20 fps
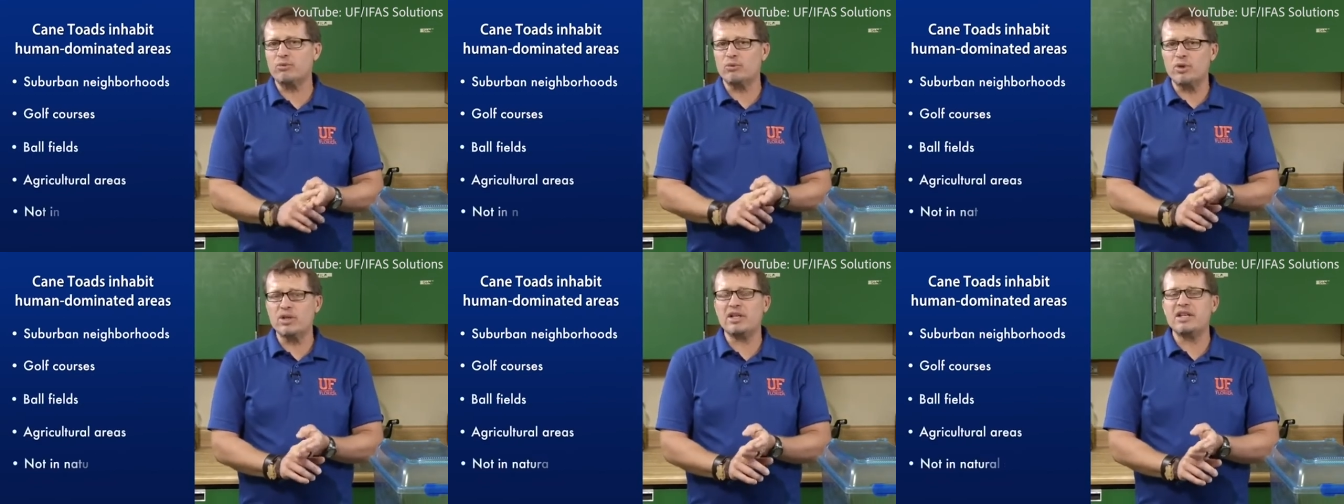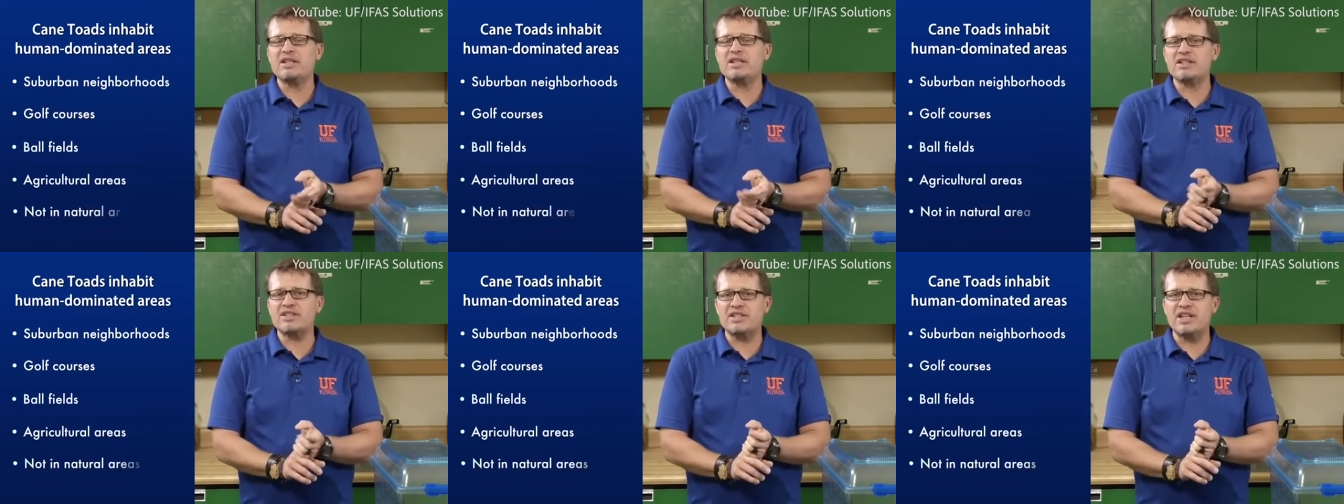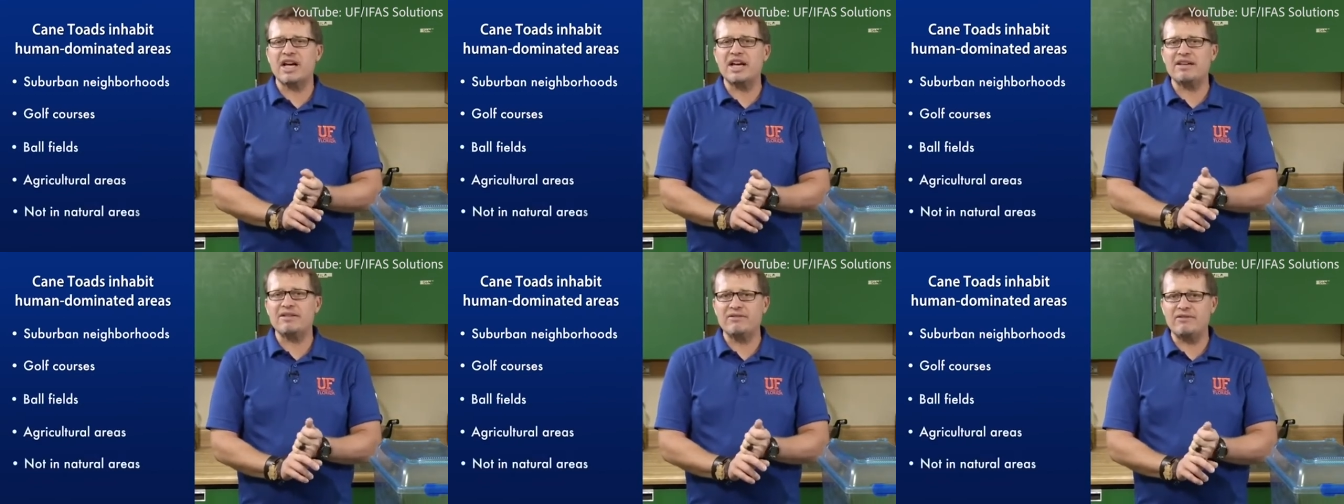Really does
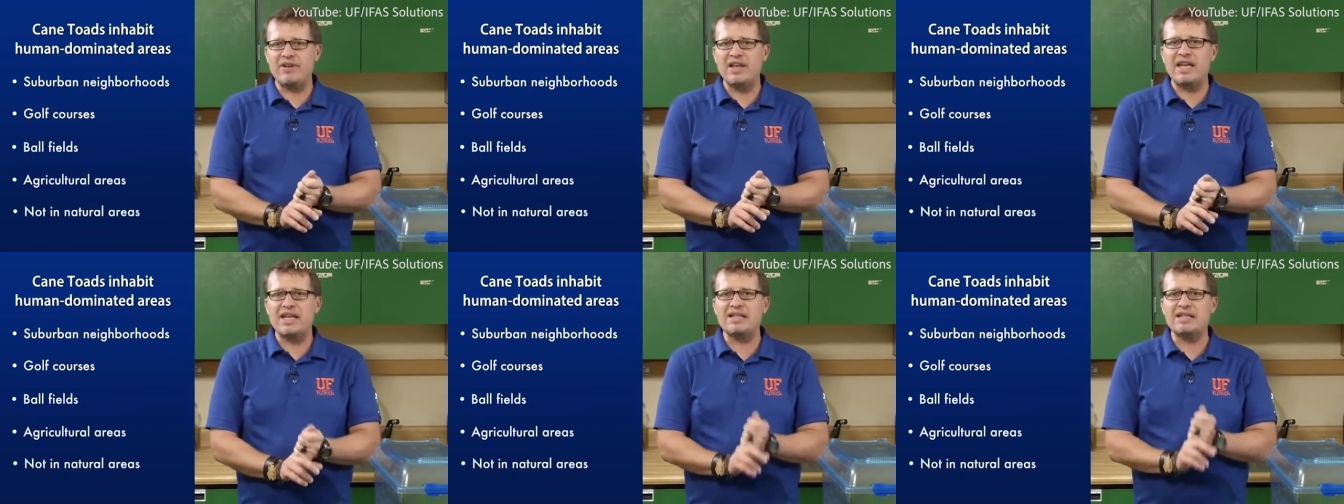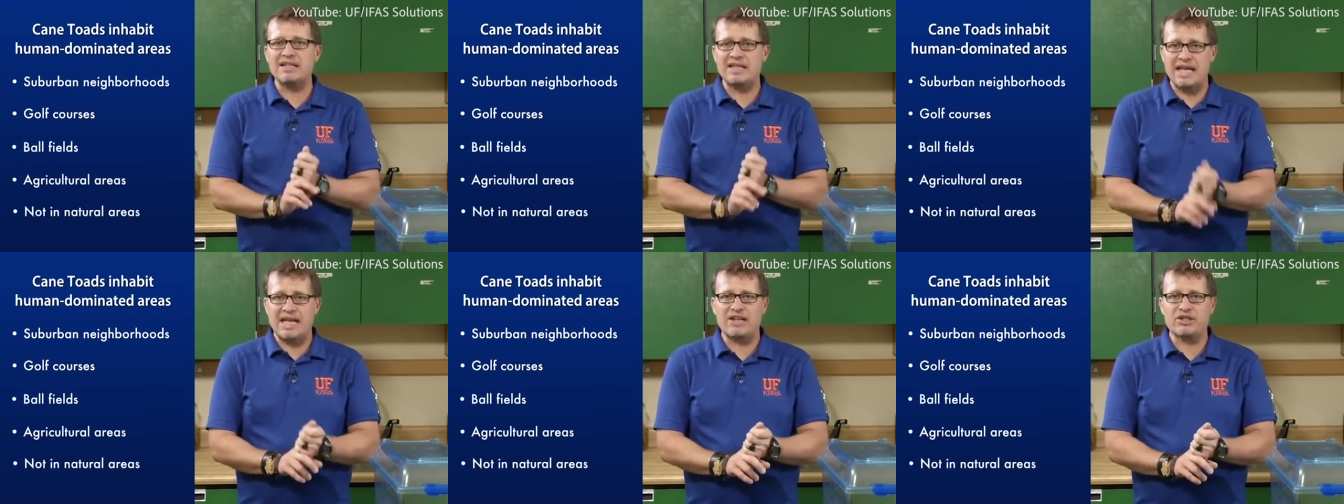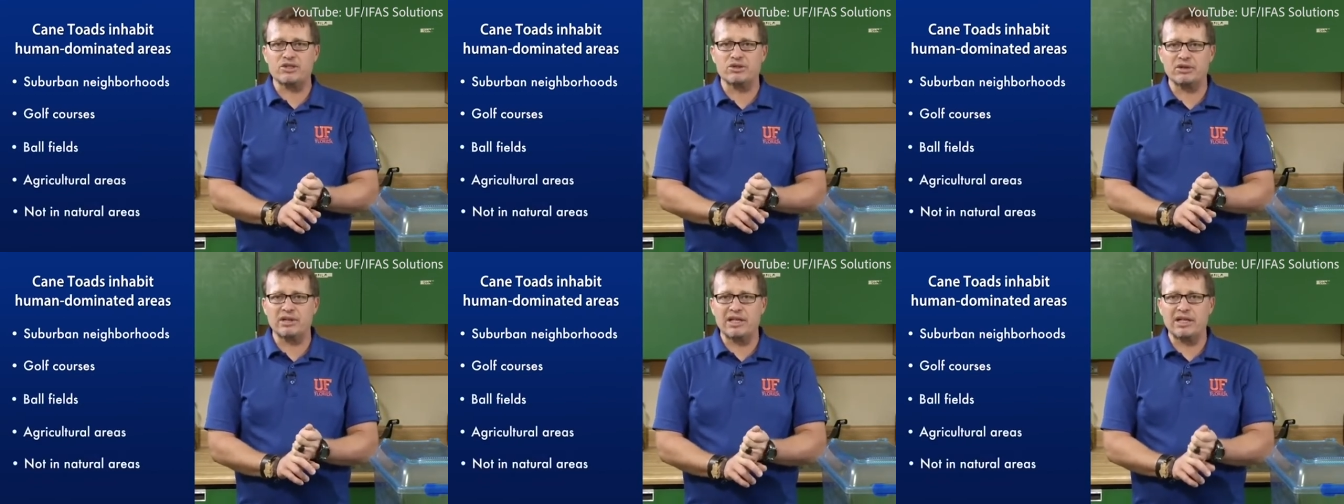not invade
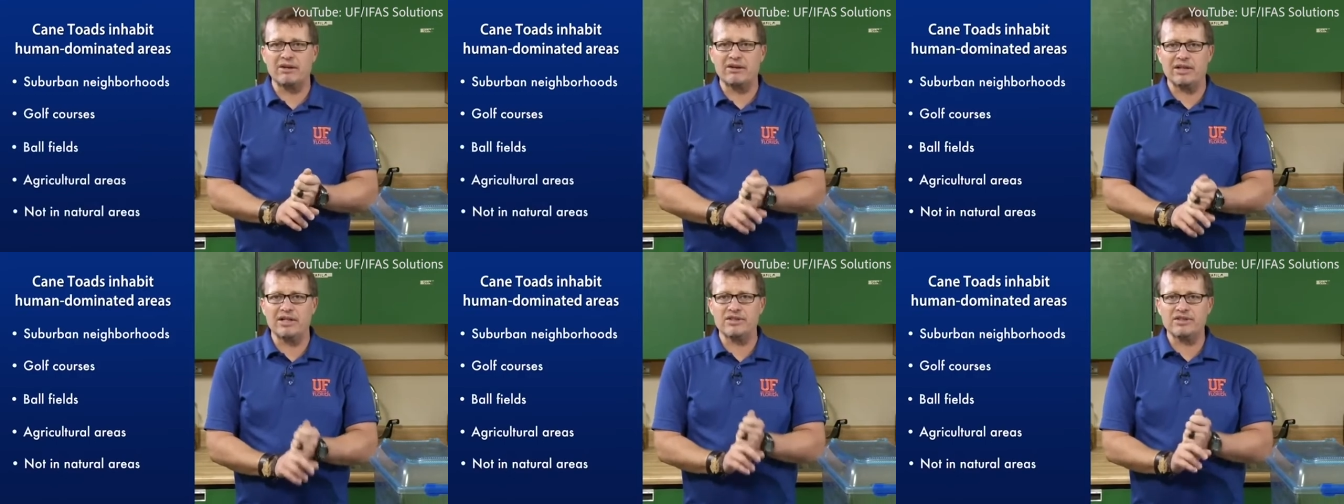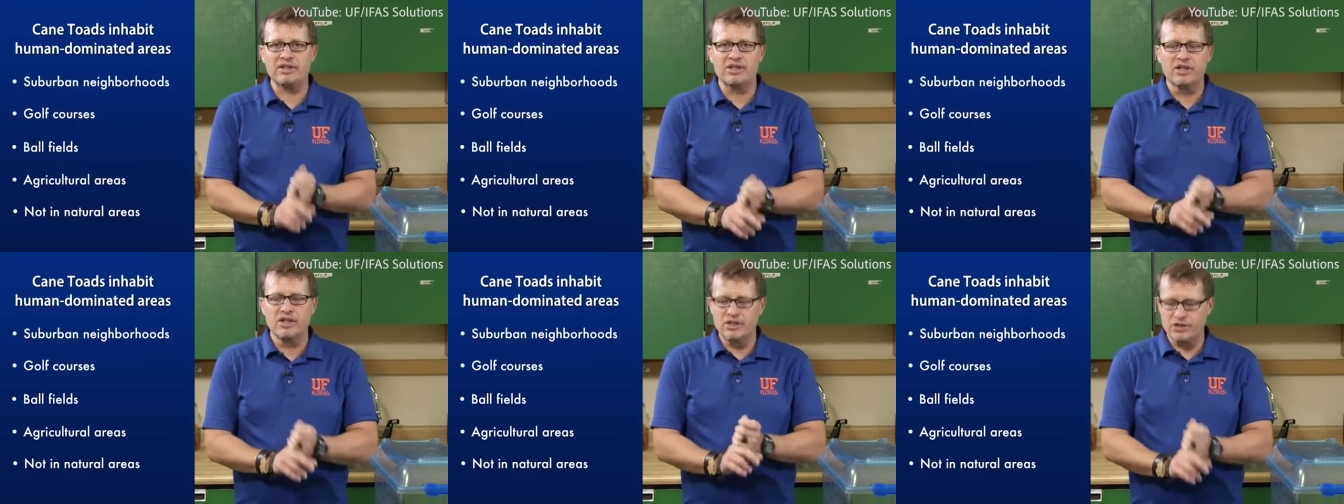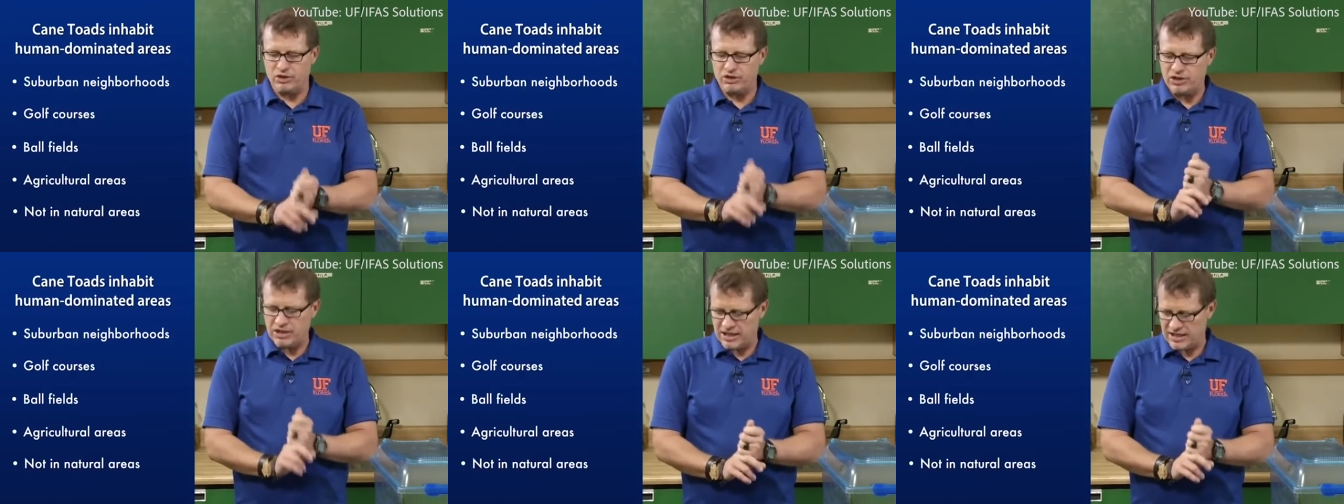natural areas.
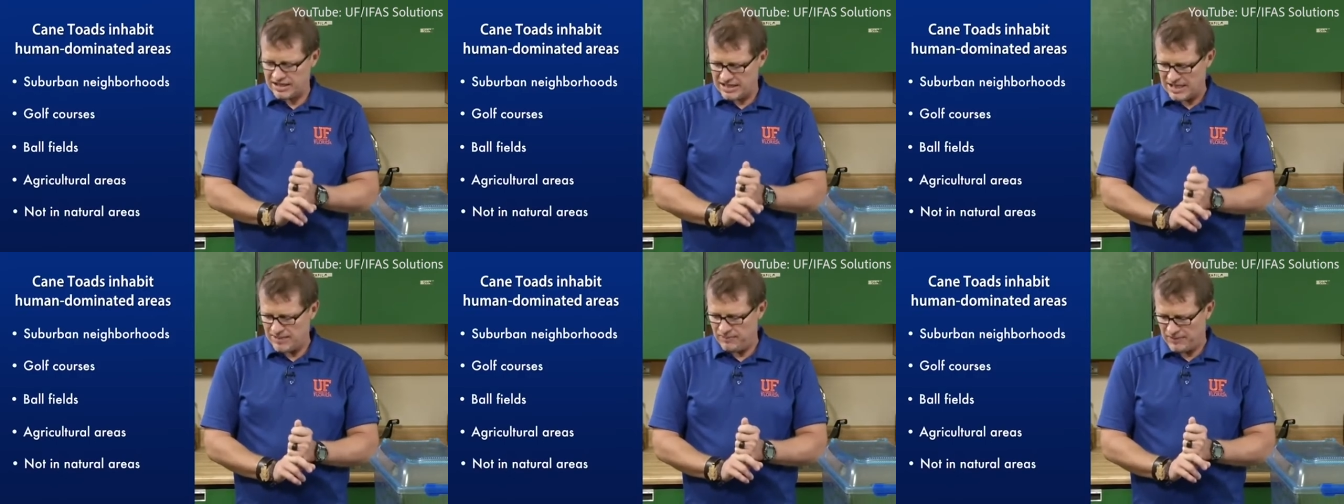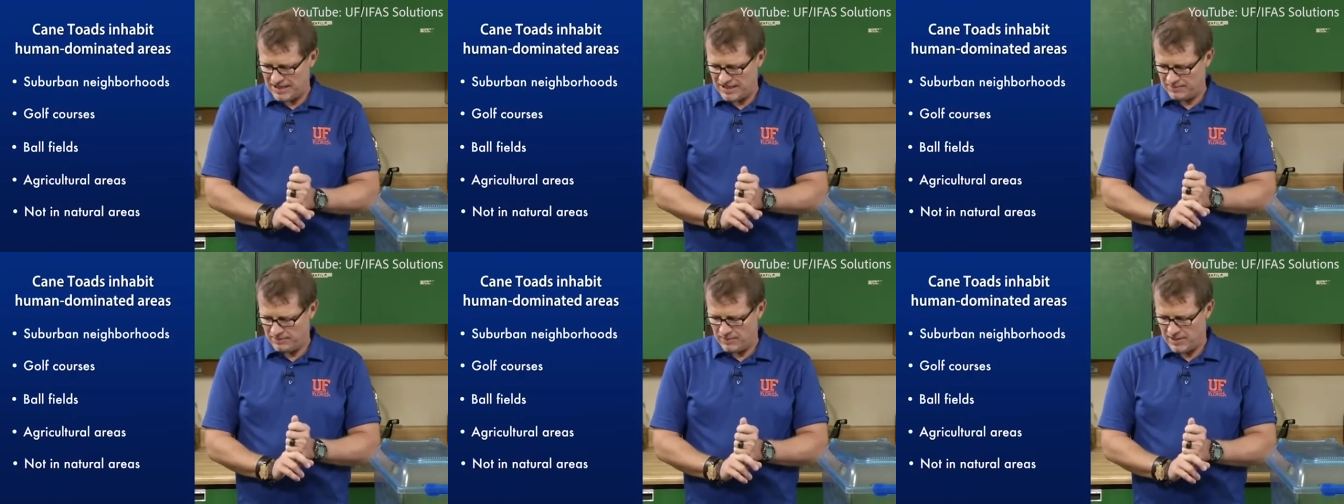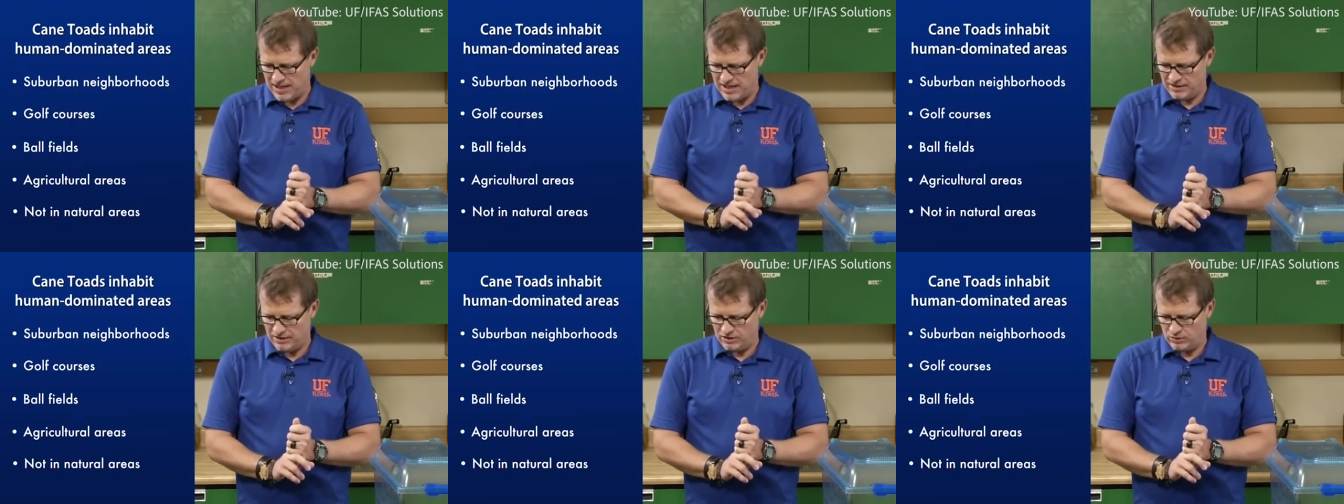So you got to keep that in
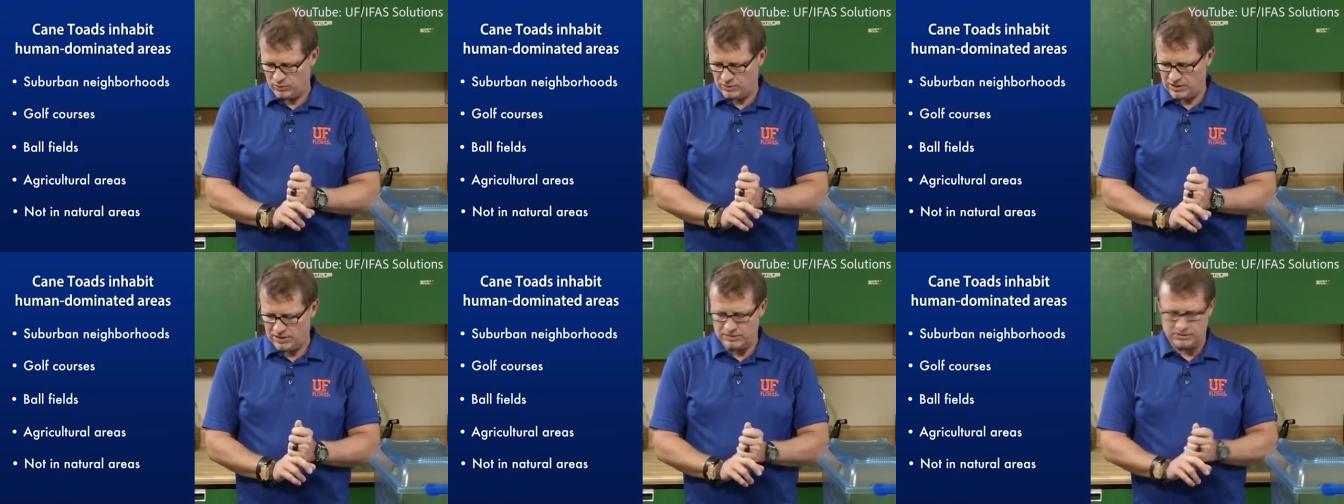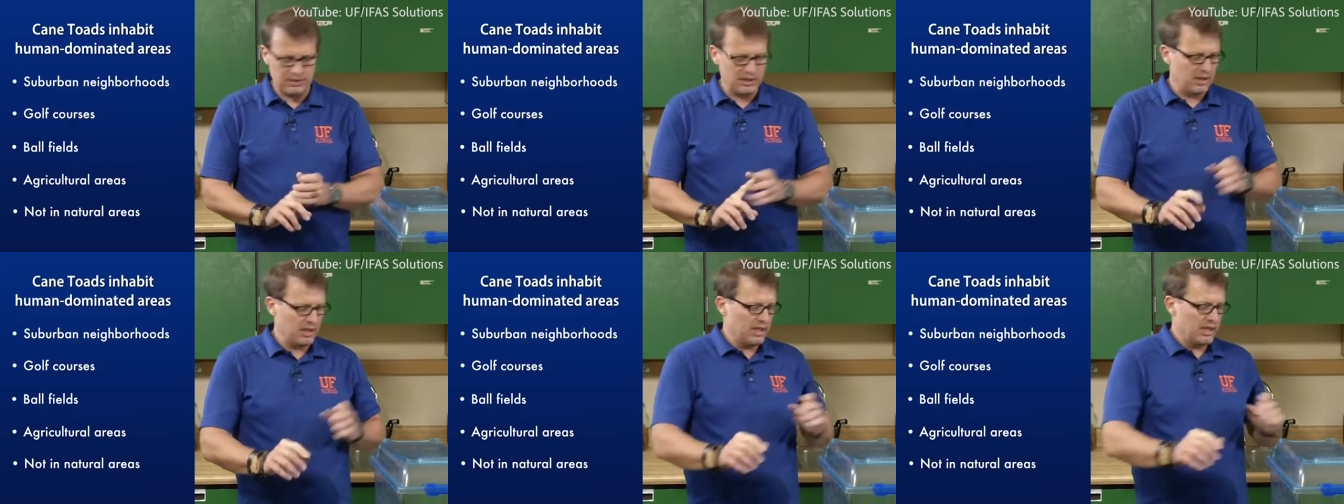mind as well.